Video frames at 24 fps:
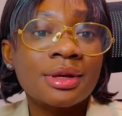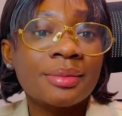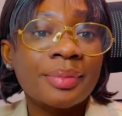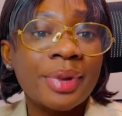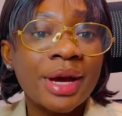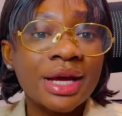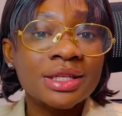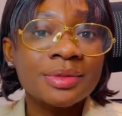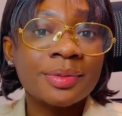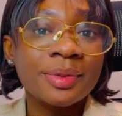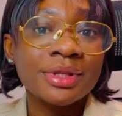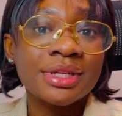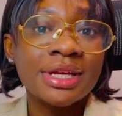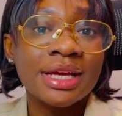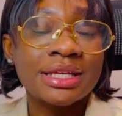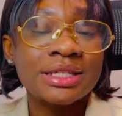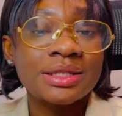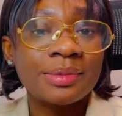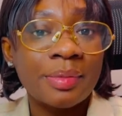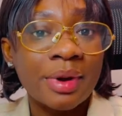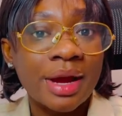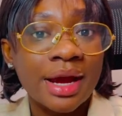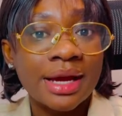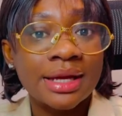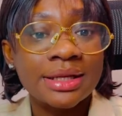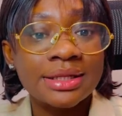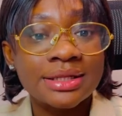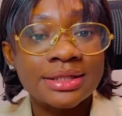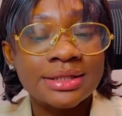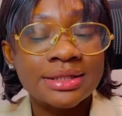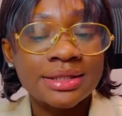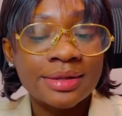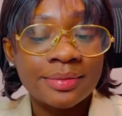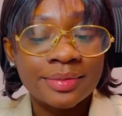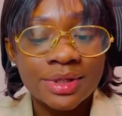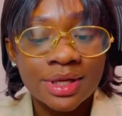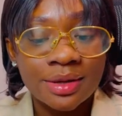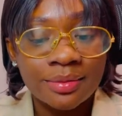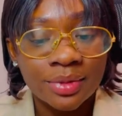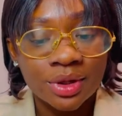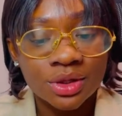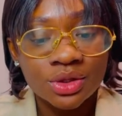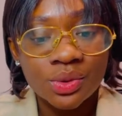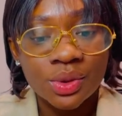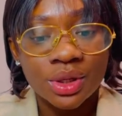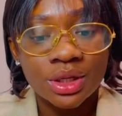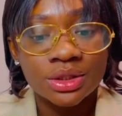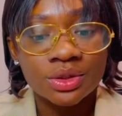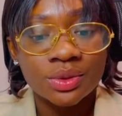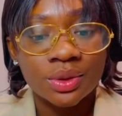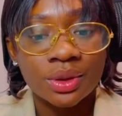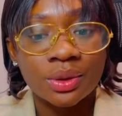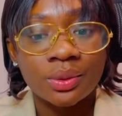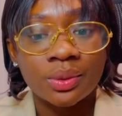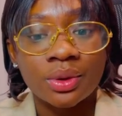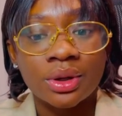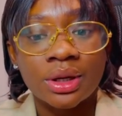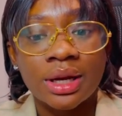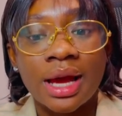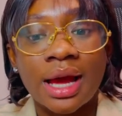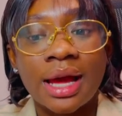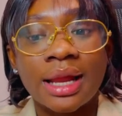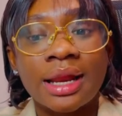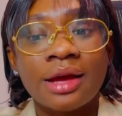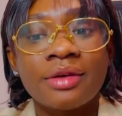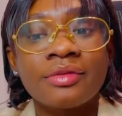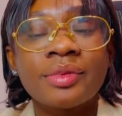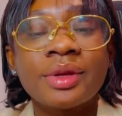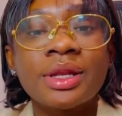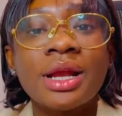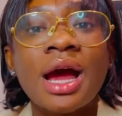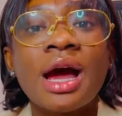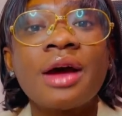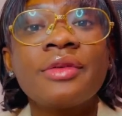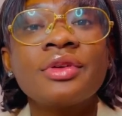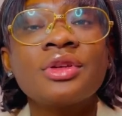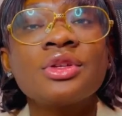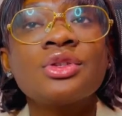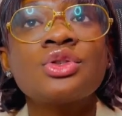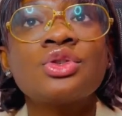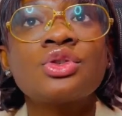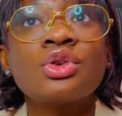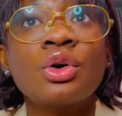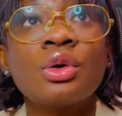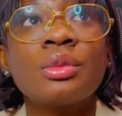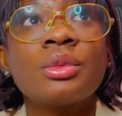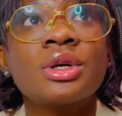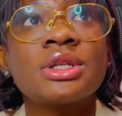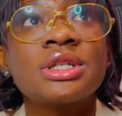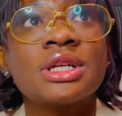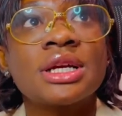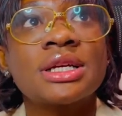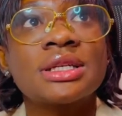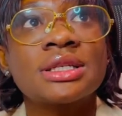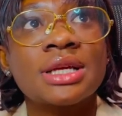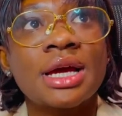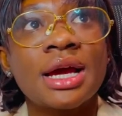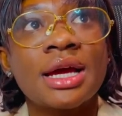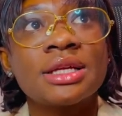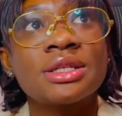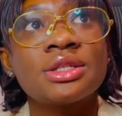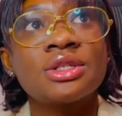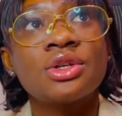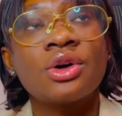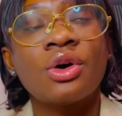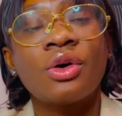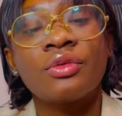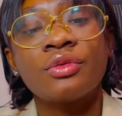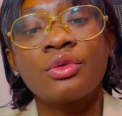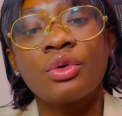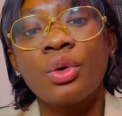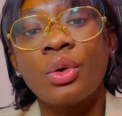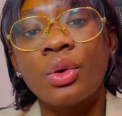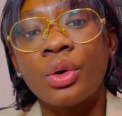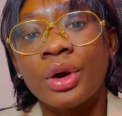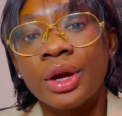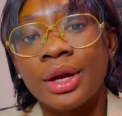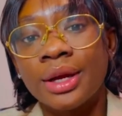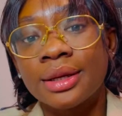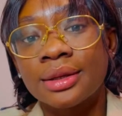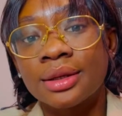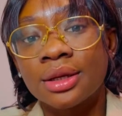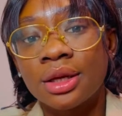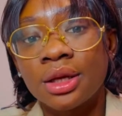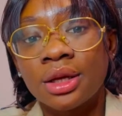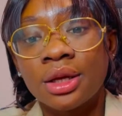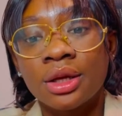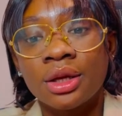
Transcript: passport expired in September 2021 and I've been having so much anxiety of going